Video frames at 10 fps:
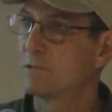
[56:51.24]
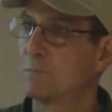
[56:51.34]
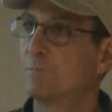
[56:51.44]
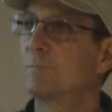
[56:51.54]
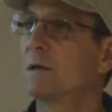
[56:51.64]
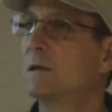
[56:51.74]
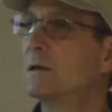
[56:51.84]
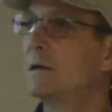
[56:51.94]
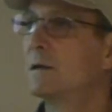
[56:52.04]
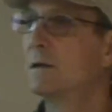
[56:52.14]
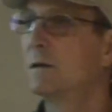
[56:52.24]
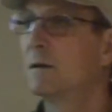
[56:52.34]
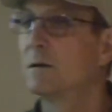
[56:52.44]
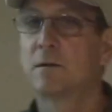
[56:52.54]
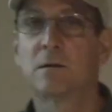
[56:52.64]
so
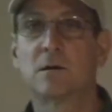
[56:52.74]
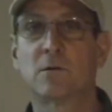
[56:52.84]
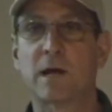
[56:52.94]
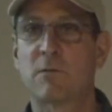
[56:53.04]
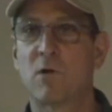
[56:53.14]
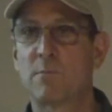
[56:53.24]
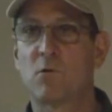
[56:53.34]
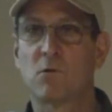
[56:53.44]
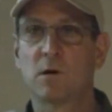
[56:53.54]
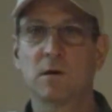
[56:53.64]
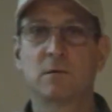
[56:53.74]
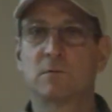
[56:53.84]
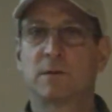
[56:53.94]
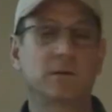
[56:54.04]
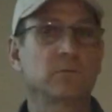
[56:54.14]
Okay, one more.
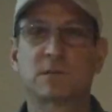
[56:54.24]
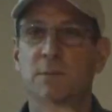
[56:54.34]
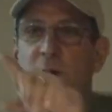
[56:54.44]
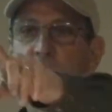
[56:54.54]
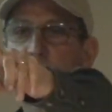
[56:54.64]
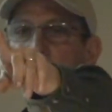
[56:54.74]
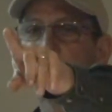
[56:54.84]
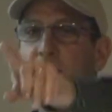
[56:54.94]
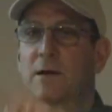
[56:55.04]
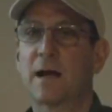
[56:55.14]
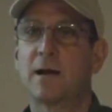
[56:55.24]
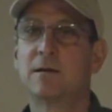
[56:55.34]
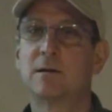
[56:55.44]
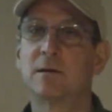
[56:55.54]
There was somebody in the back there. Yeah.